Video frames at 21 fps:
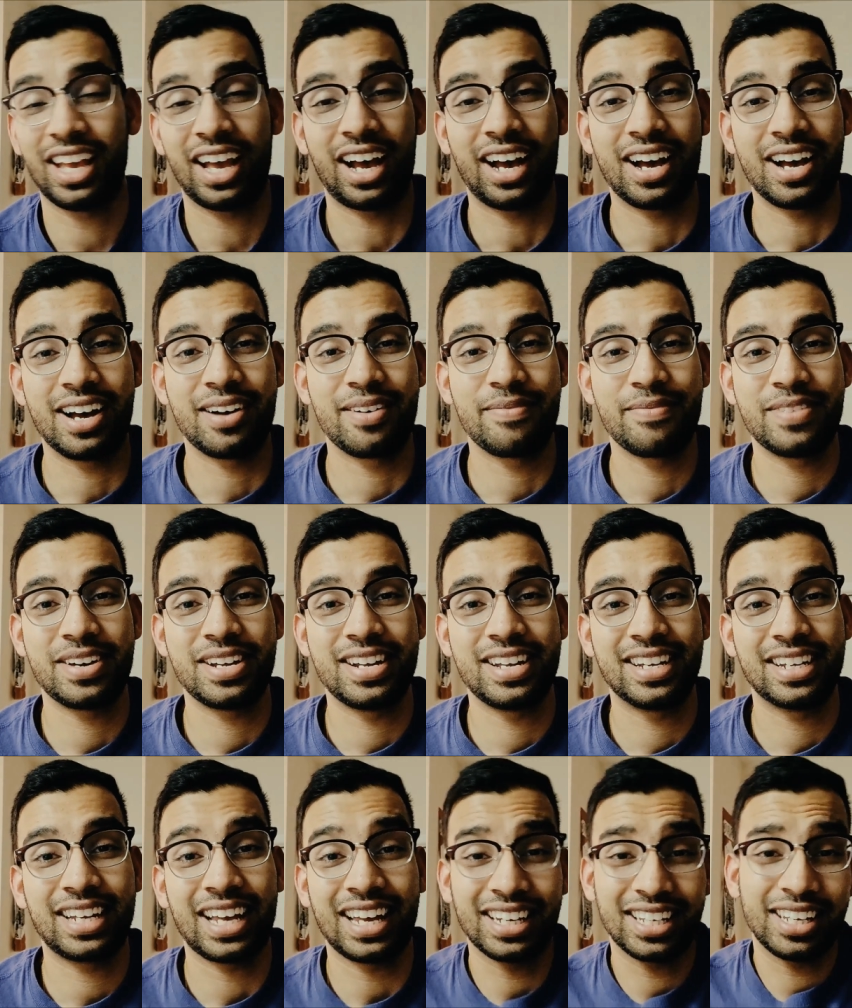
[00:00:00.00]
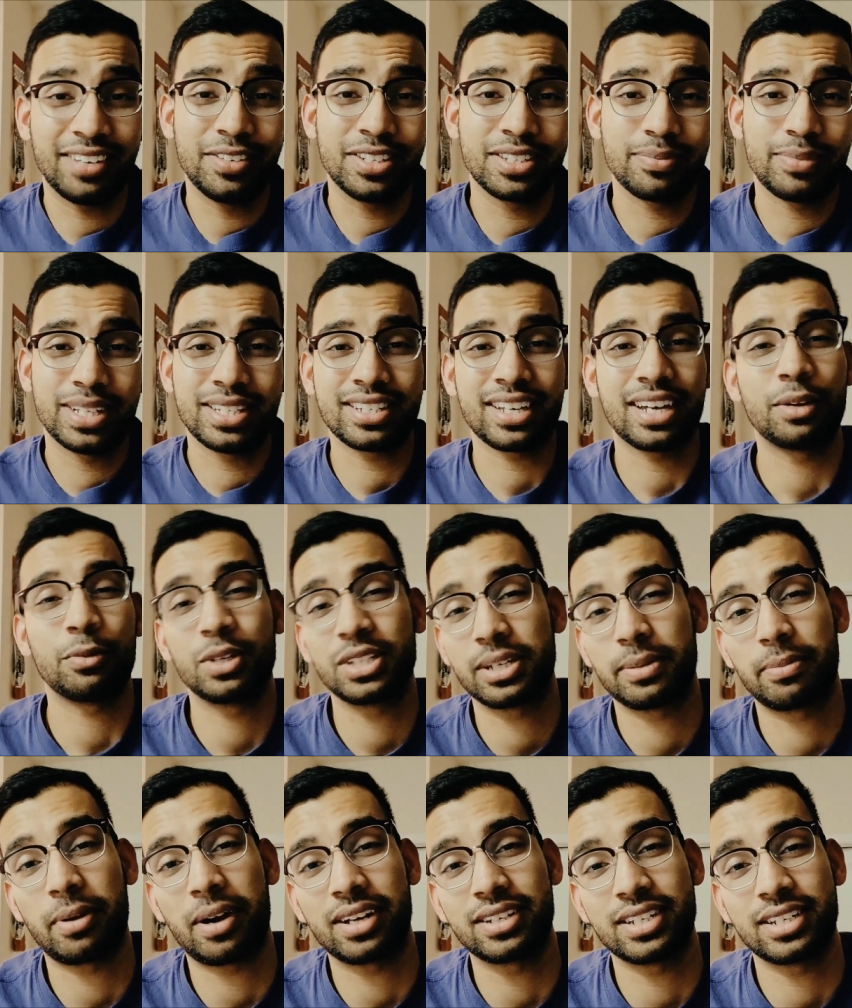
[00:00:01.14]
Uh, I'm going to kind of give you some insight what the
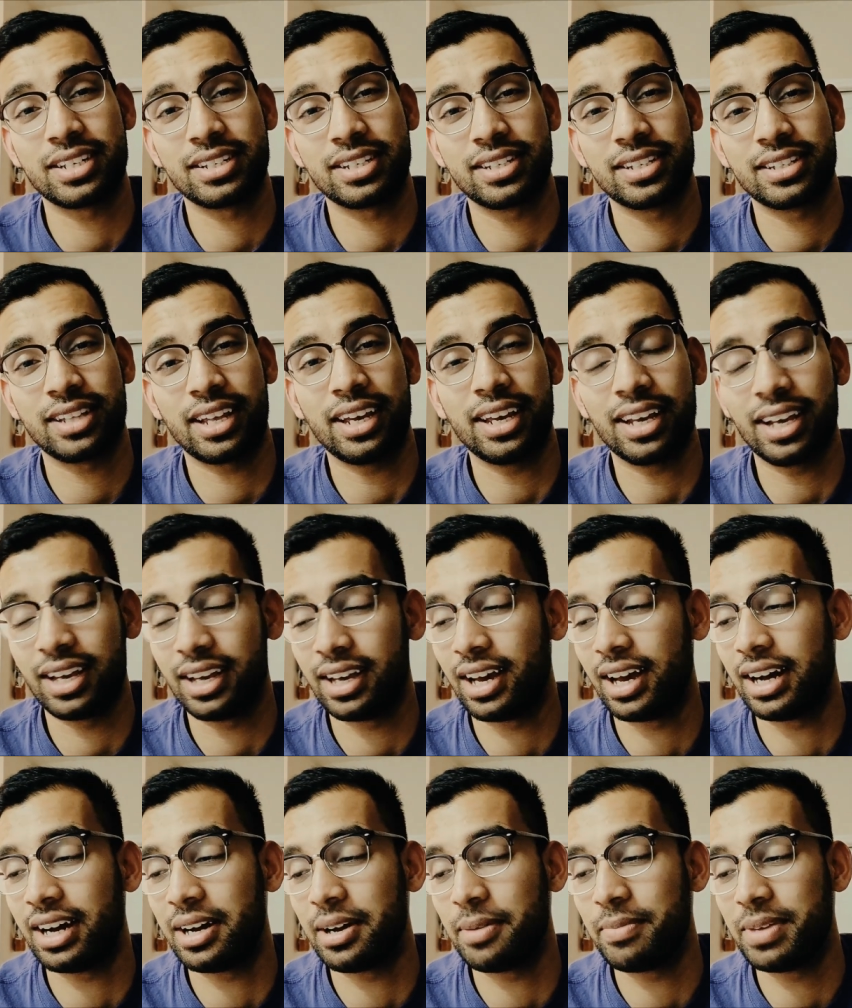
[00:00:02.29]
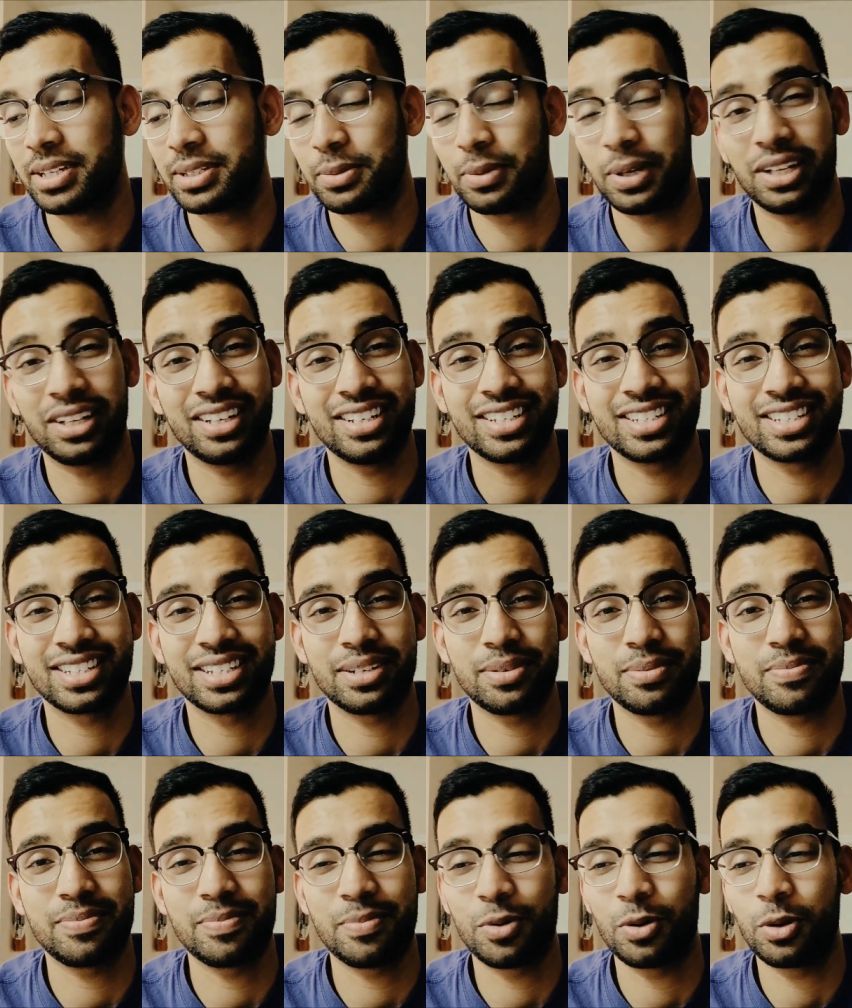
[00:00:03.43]
process is like, um, as well as
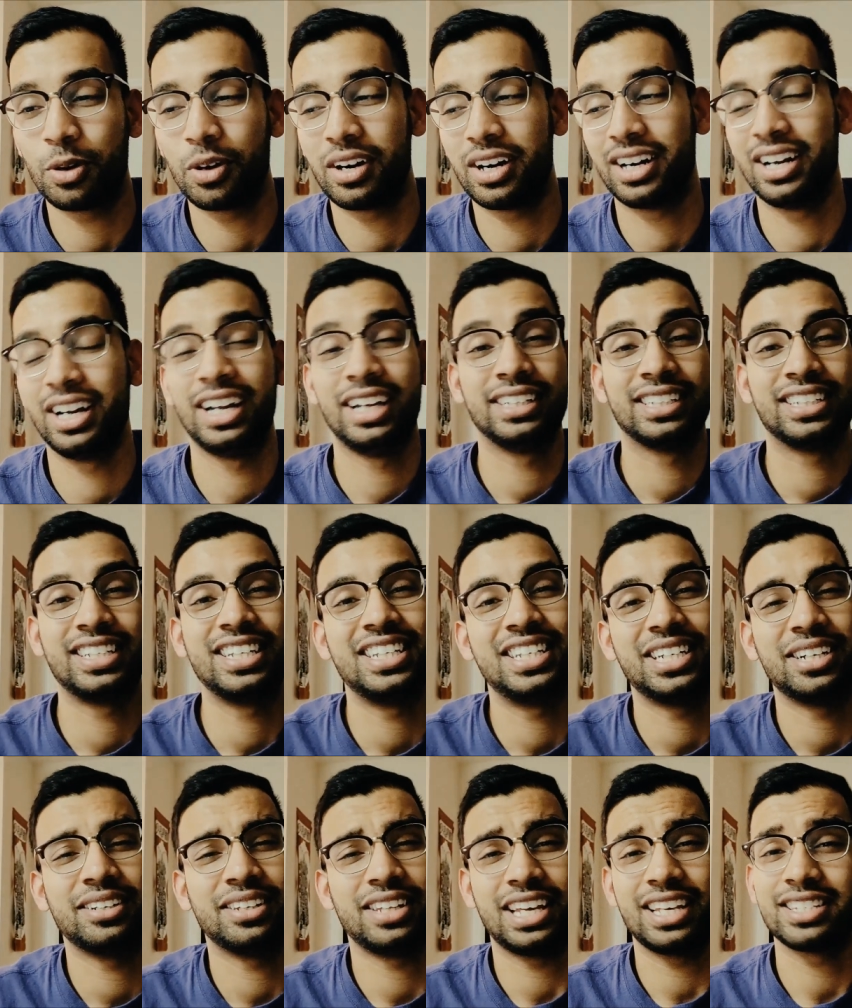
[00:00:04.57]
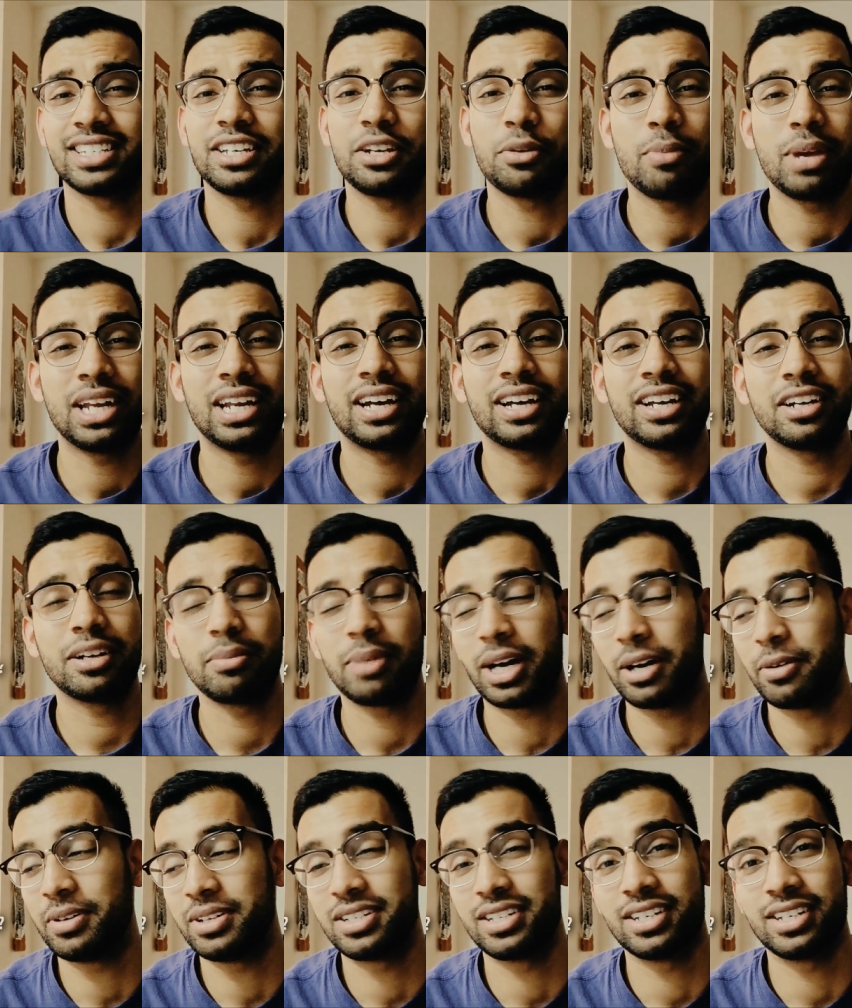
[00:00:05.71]
some more detailed things that you may not hear about,
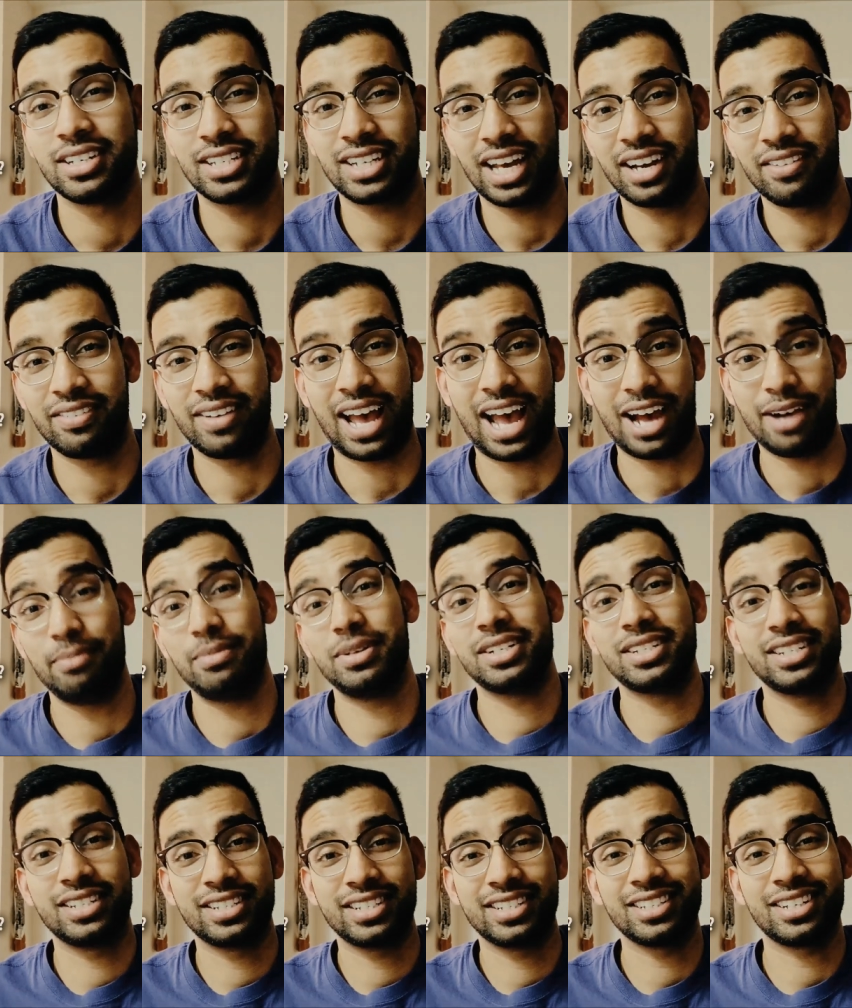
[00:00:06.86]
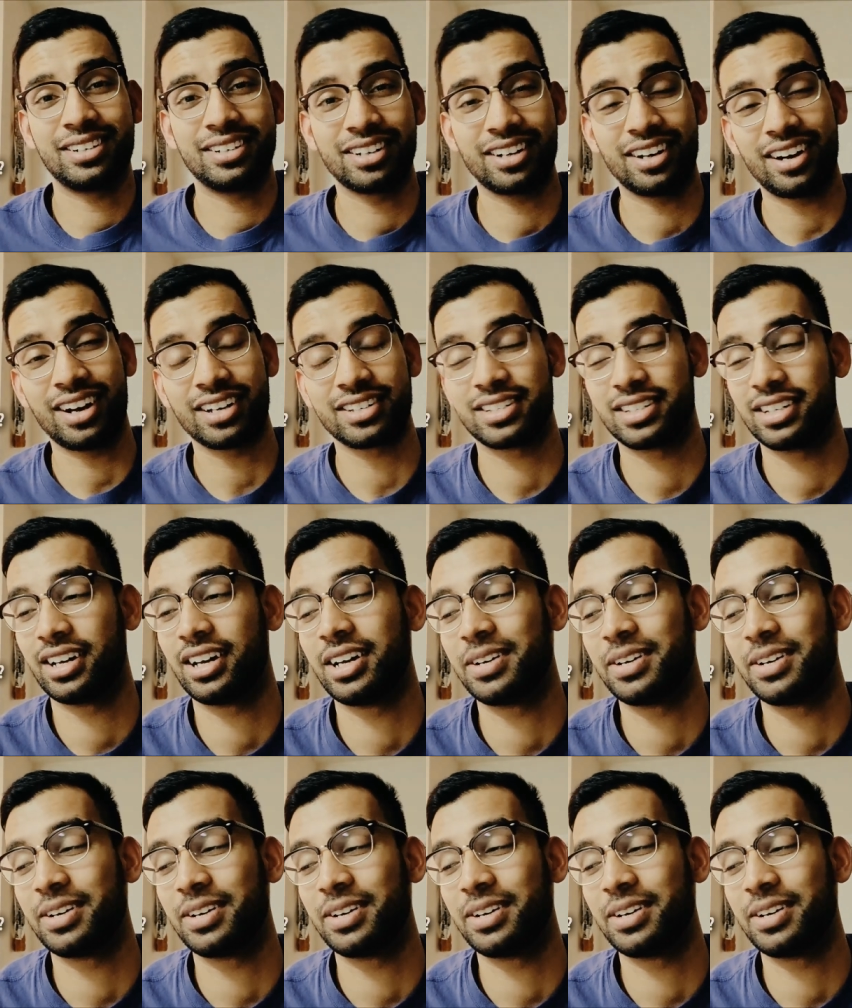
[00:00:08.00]
which is kind of how much does this all cost.